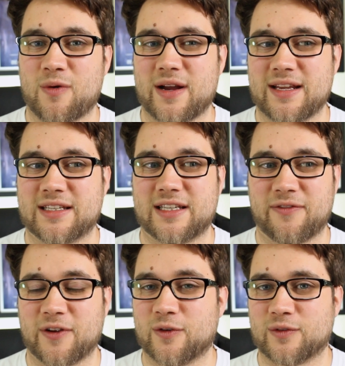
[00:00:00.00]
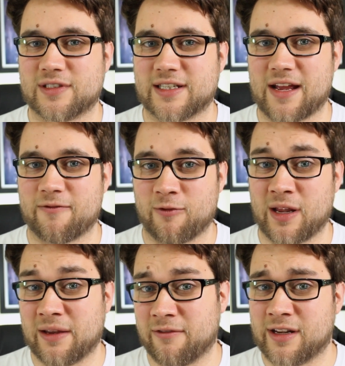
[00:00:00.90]
quite difficult to get
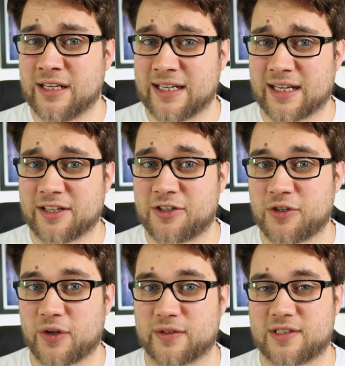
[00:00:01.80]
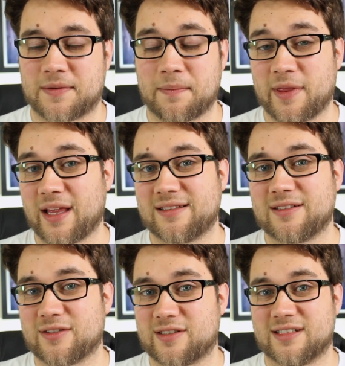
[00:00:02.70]
really, really nice shots. But that's
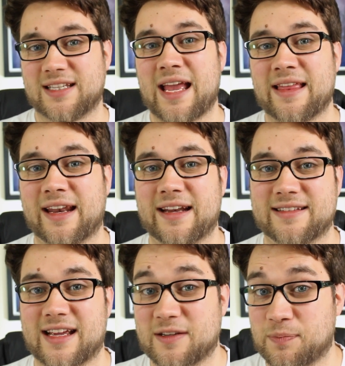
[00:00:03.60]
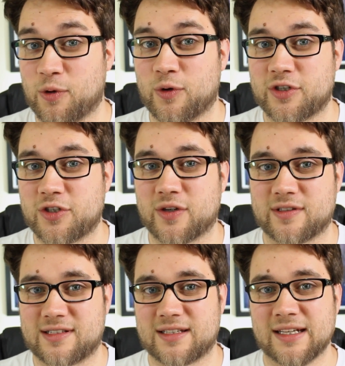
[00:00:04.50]
not to say that it takes poor
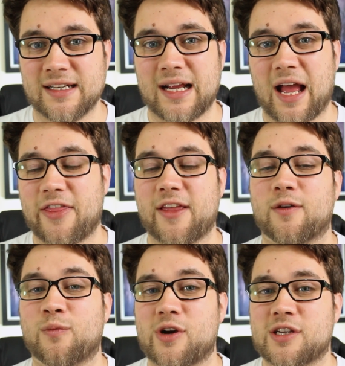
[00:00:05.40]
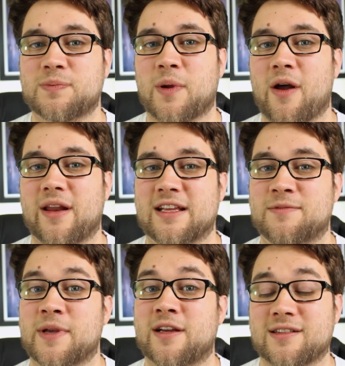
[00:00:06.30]
shots. I think the worst part
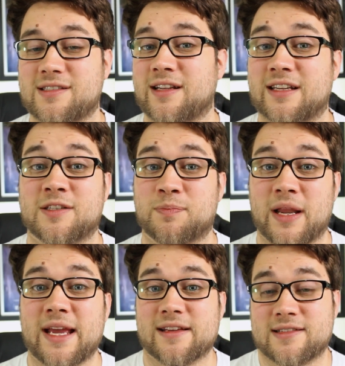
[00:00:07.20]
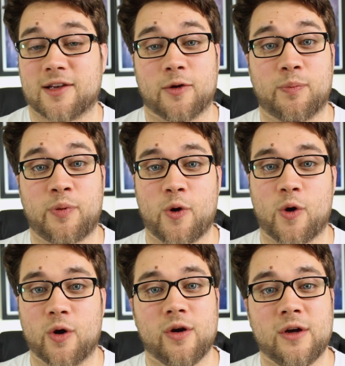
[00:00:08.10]
is because the display is so
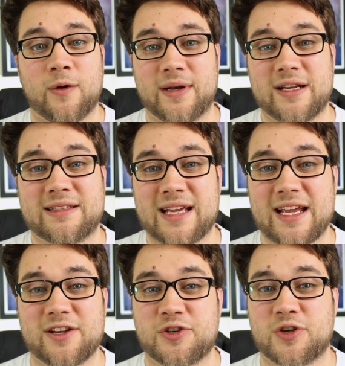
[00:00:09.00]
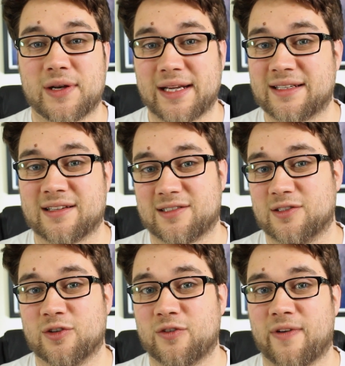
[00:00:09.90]
poor, when you take a shot it
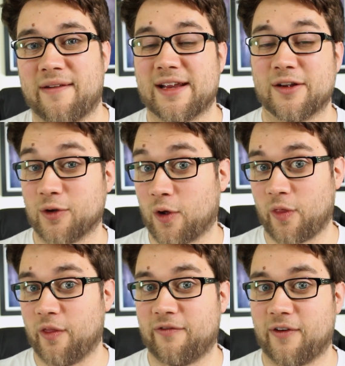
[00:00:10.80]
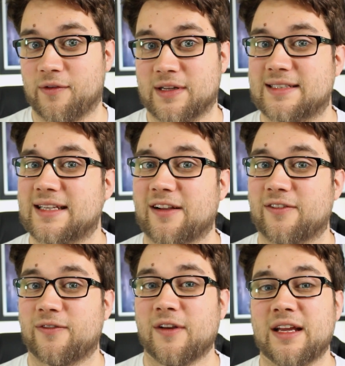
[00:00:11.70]
doesn't look very good on the phone
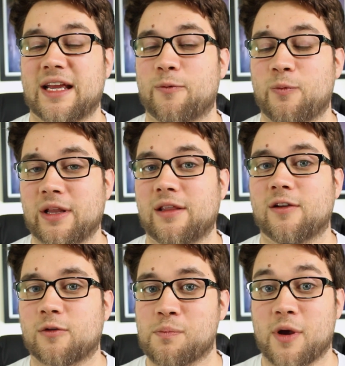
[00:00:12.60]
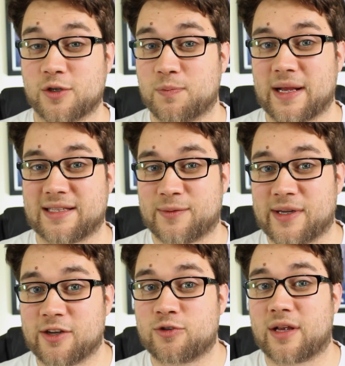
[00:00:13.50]
itself. It will look much better
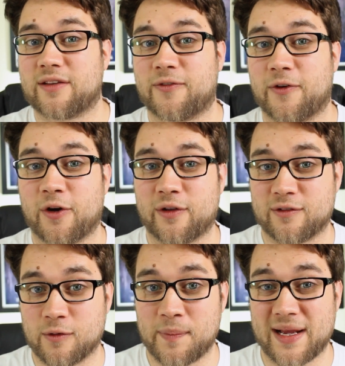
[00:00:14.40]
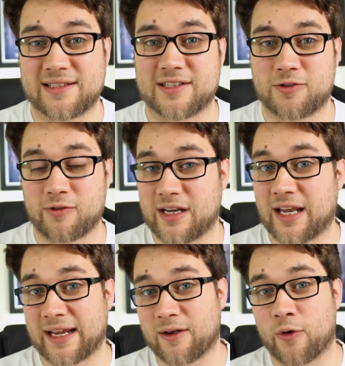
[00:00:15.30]
when you transfer it onto a better screen
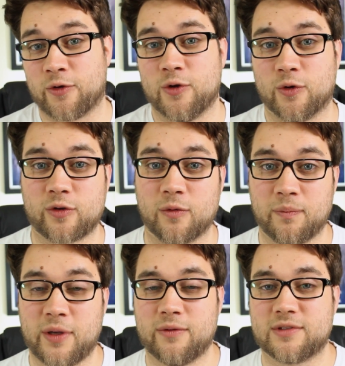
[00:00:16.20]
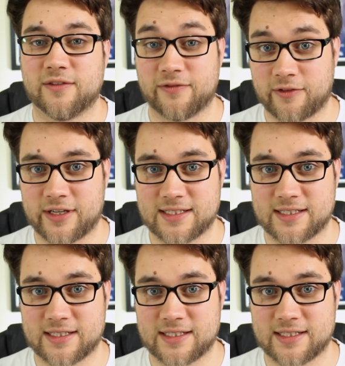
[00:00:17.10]
like on your computer for